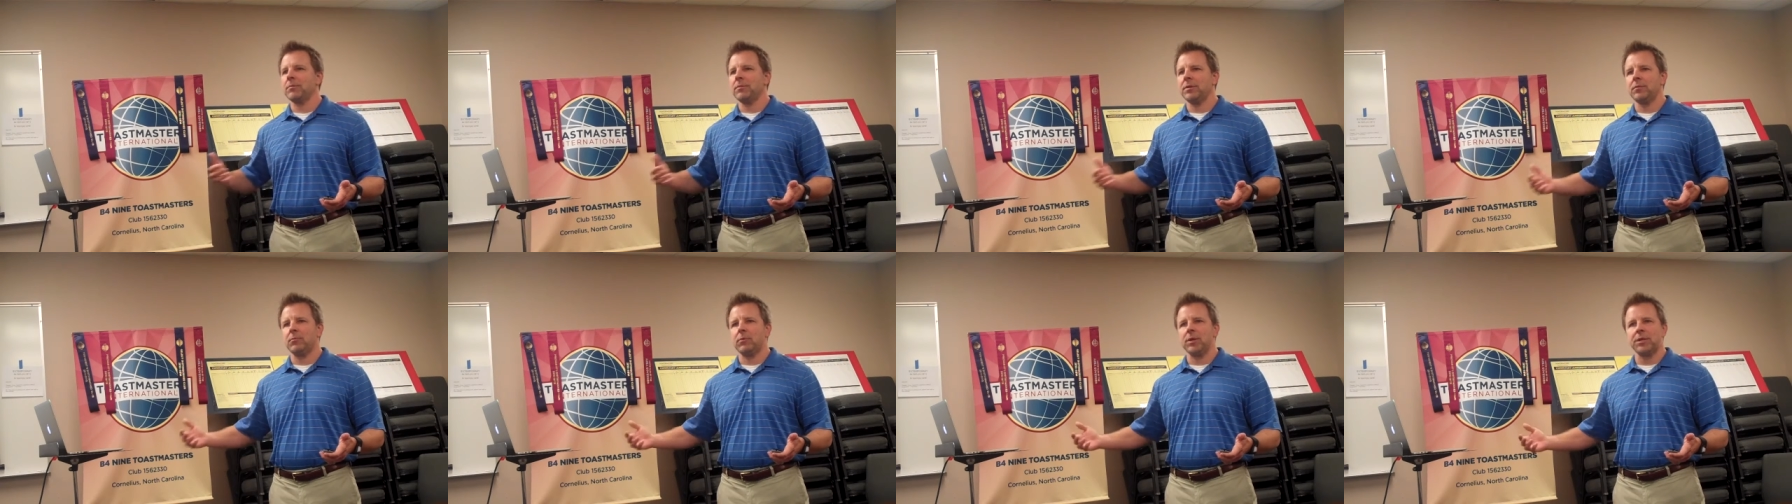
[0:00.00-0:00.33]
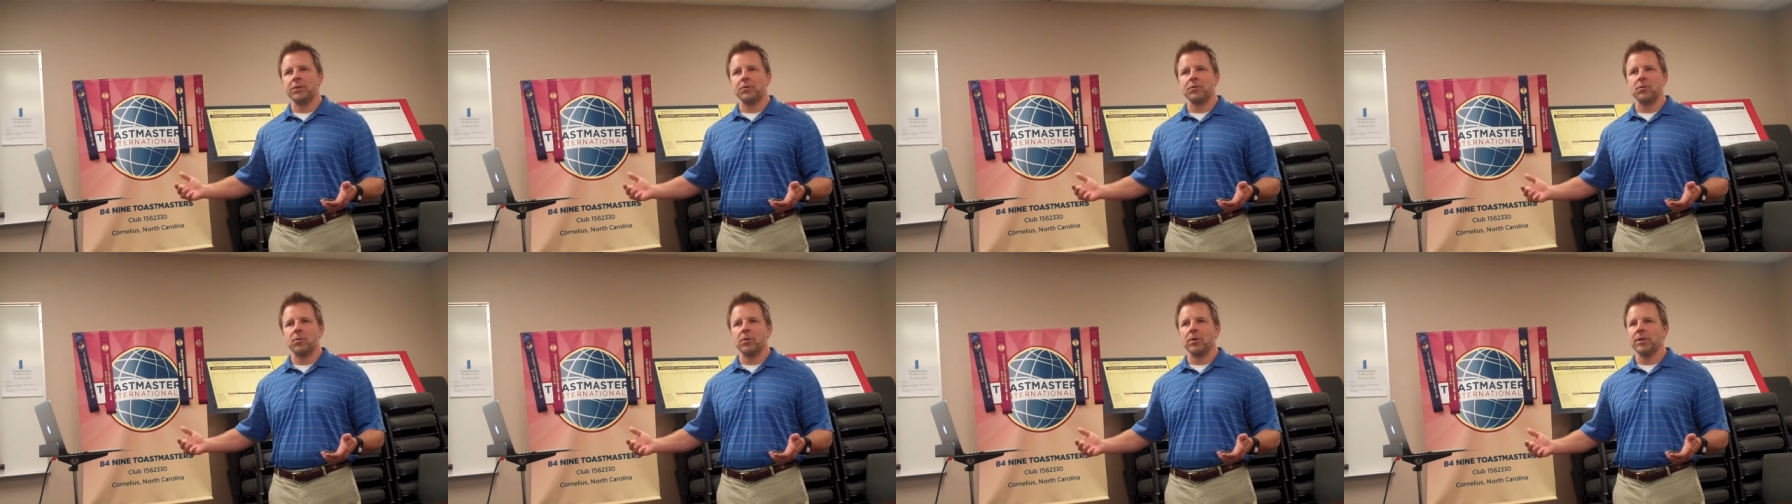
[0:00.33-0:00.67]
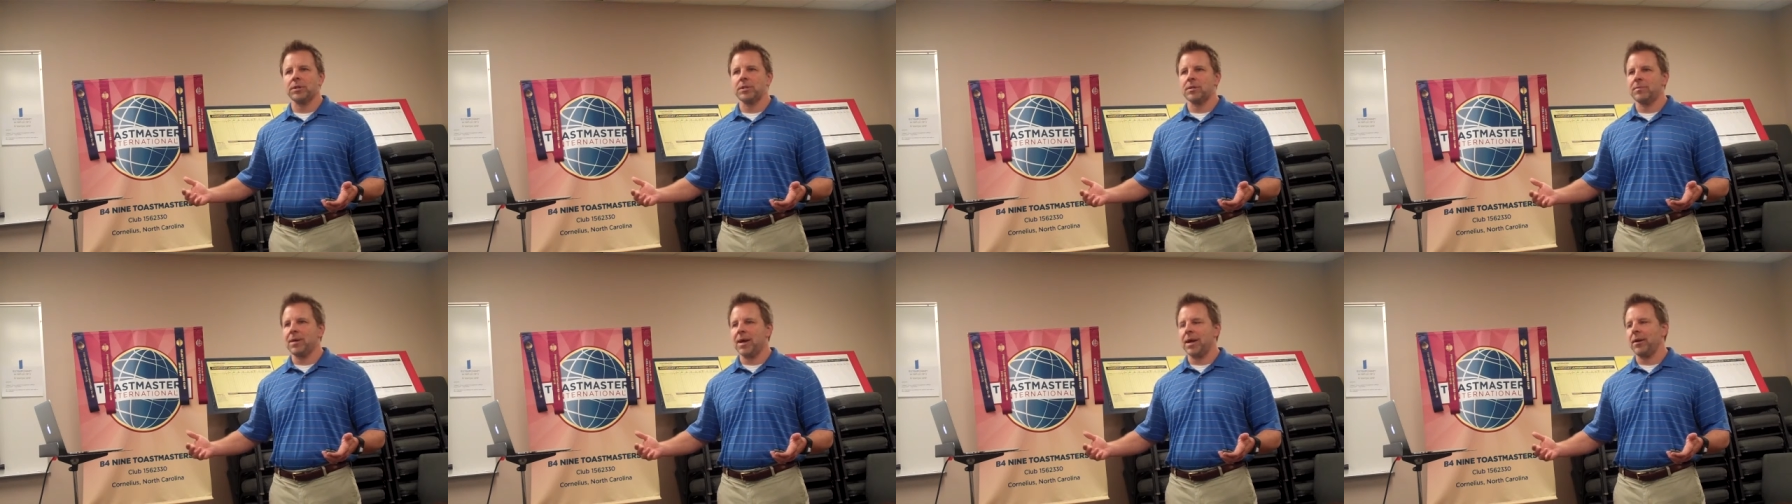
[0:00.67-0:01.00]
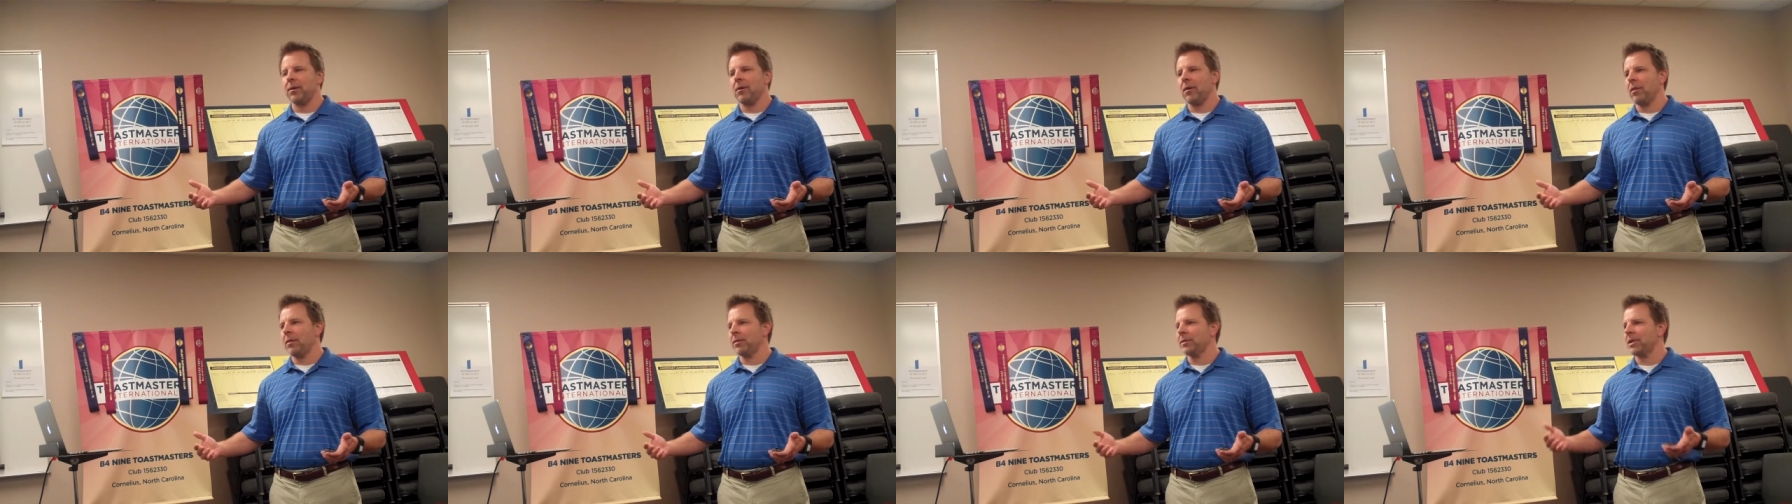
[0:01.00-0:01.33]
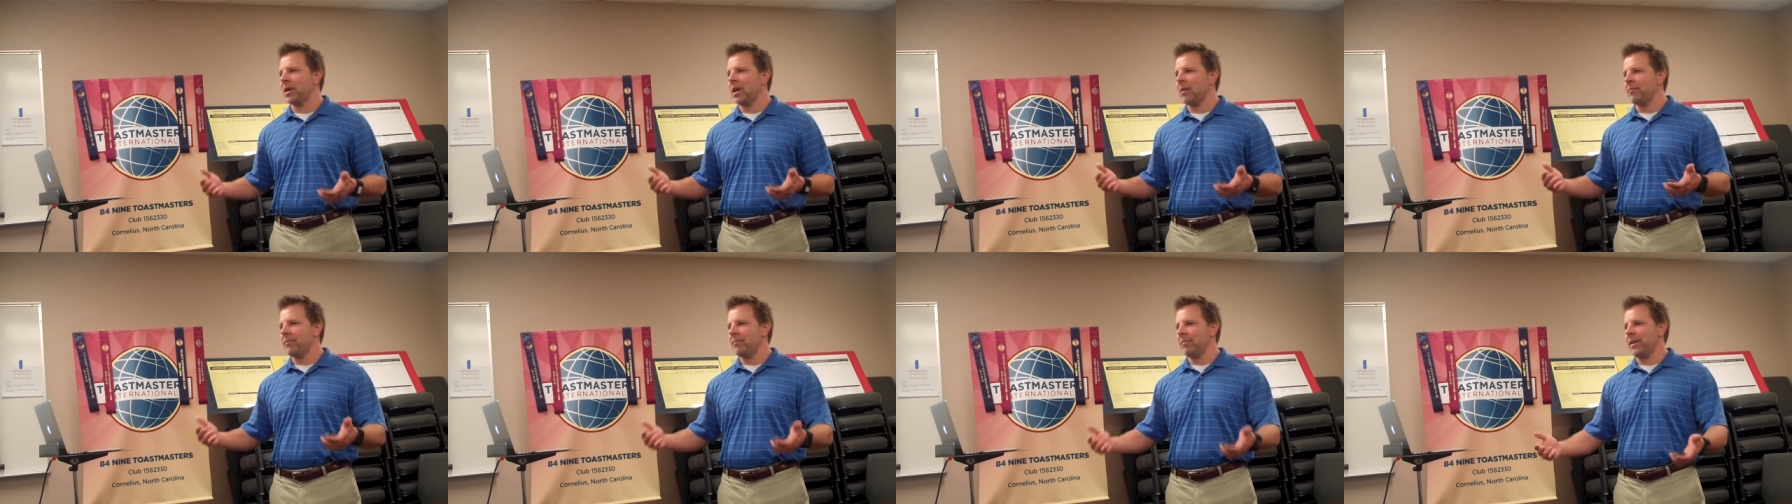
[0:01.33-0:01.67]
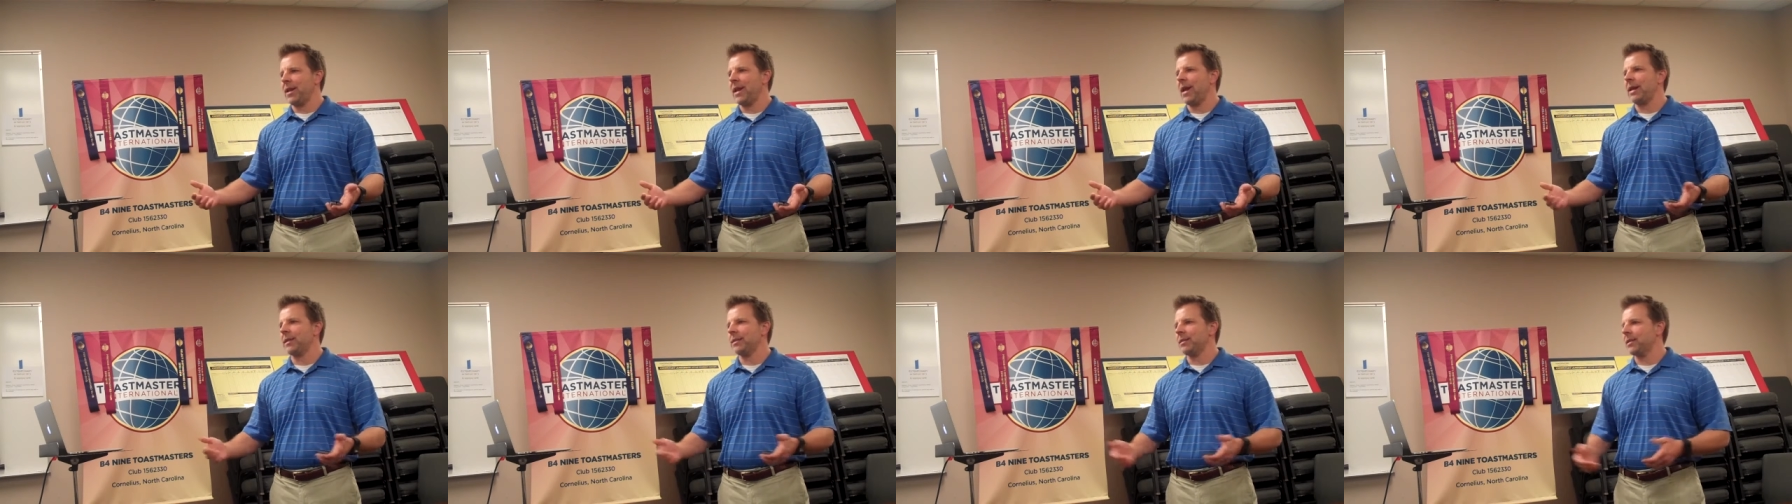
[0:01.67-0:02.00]
You read stories about it all the time if
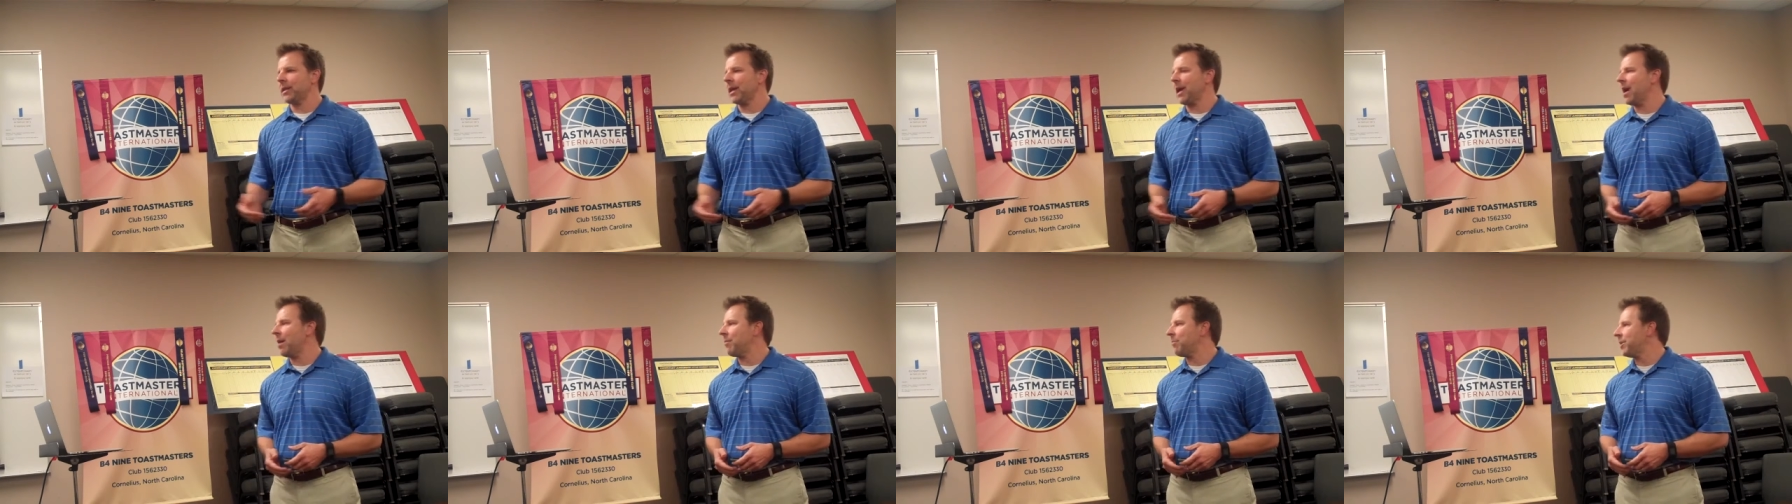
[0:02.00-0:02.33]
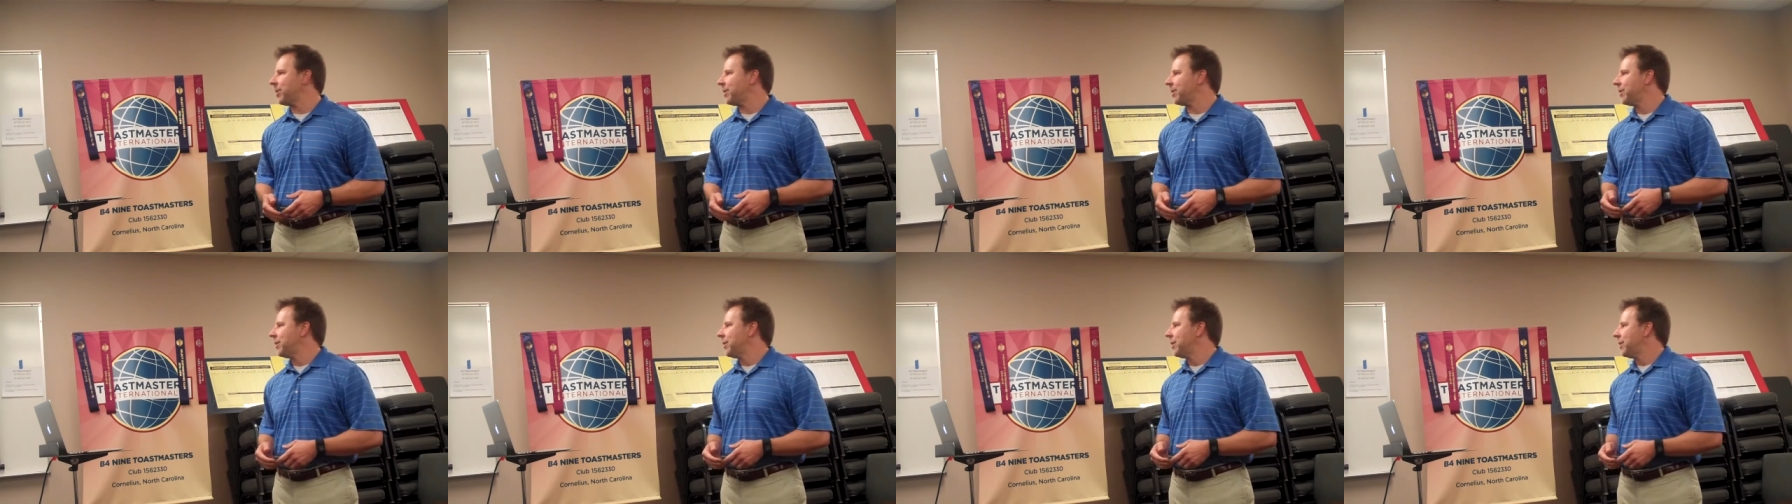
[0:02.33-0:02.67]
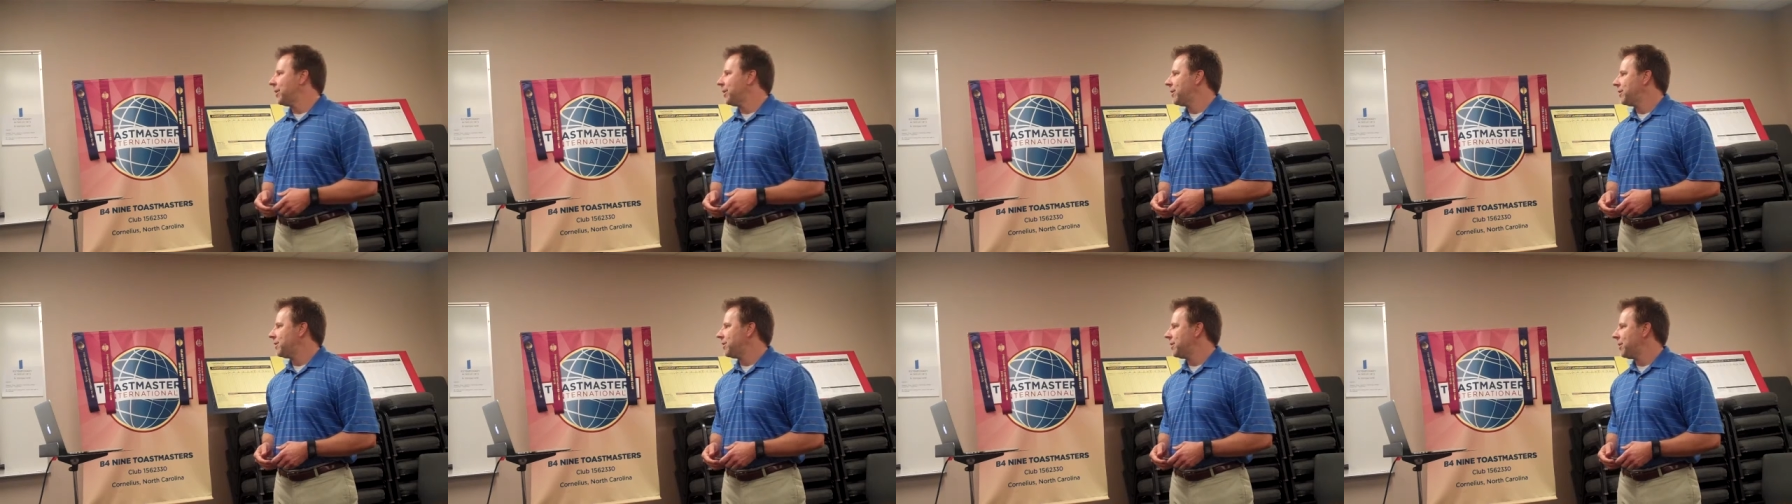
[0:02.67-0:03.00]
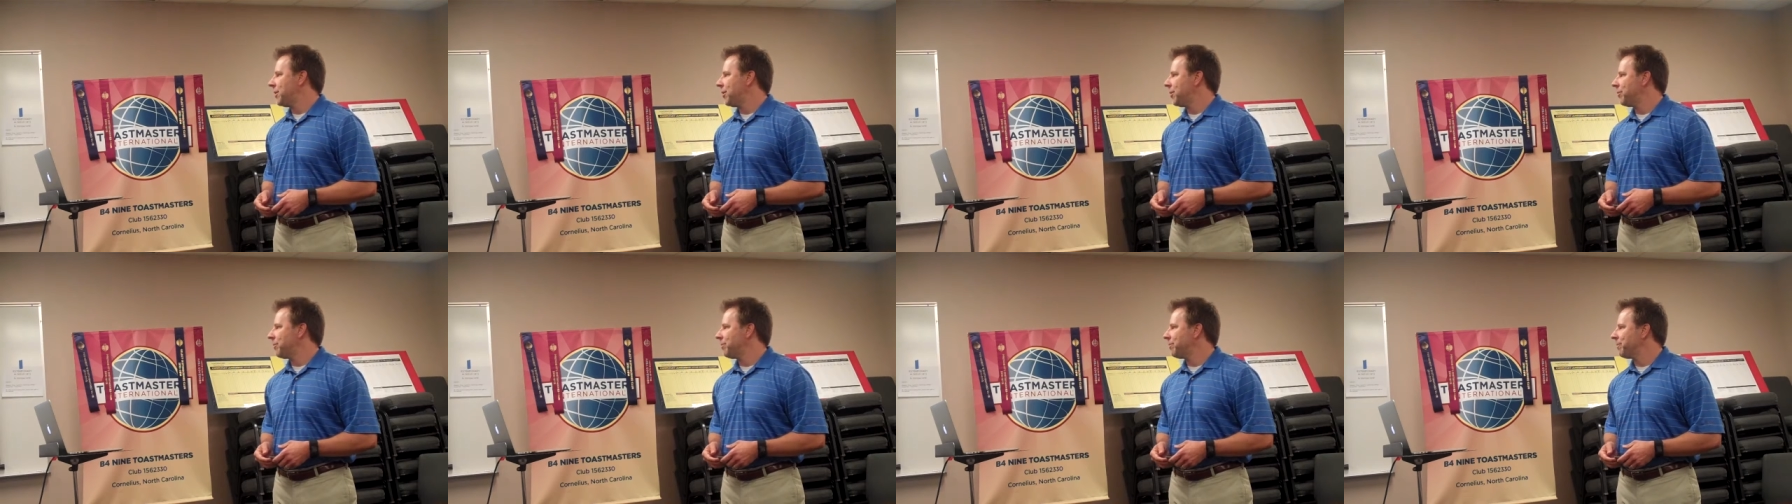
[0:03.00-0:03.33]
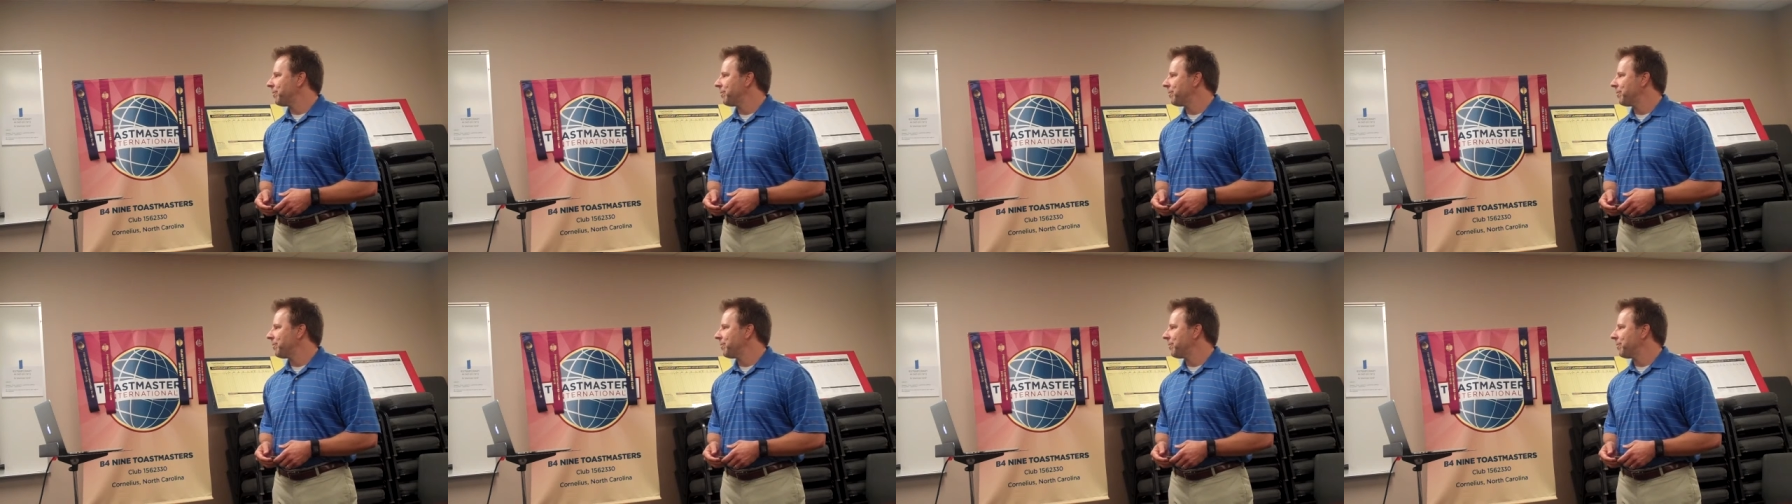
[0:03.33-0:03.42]
it hasn't happened to you.